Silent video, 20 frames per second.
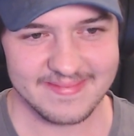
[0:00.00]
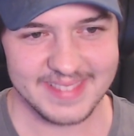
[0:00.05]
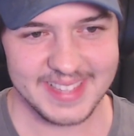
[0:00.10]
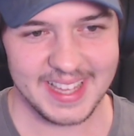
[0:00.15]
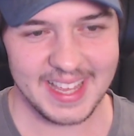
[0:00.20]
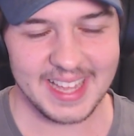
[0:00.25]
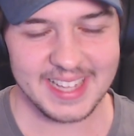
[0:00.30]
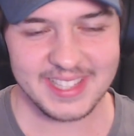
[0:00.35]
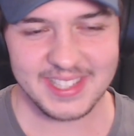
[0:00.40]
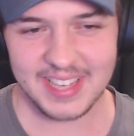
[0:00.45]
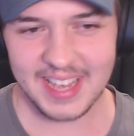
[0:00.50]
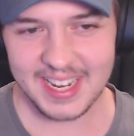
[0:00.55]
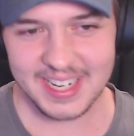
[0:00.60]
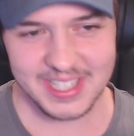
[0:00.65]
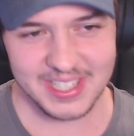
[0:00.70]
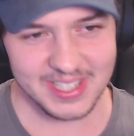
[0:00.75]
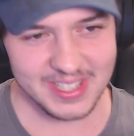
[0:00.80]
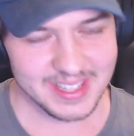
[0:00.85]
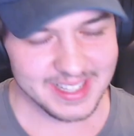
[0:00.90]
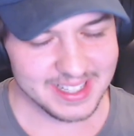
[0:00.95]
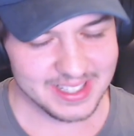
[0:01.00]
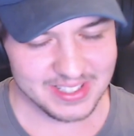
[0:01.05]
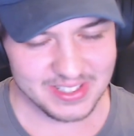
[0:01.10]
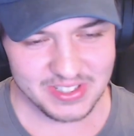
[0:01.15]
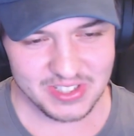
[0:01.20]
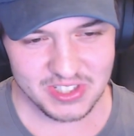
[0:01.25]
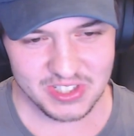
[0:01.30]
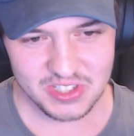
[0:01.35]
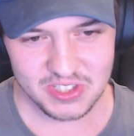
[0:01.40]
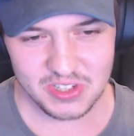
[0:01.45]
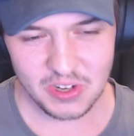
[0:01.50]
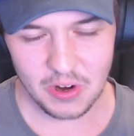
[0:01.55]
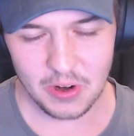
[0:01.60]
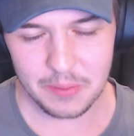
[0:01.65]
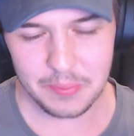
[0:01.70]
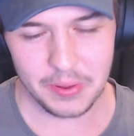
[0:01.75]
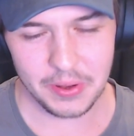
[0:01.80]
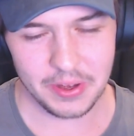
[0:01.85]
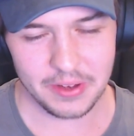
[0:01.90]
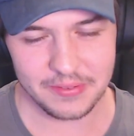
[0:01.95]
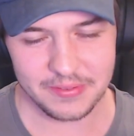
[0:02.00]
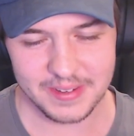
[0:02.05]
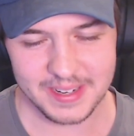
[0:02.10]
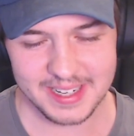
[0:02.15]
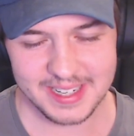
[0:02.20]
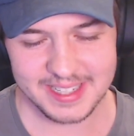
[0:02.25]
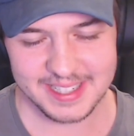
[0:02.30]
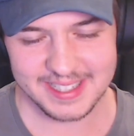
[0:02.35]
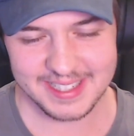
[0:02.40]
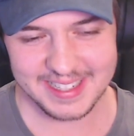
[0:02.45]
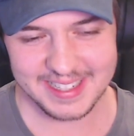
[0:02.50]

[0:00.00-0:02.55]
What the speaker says: It's actually so perfect.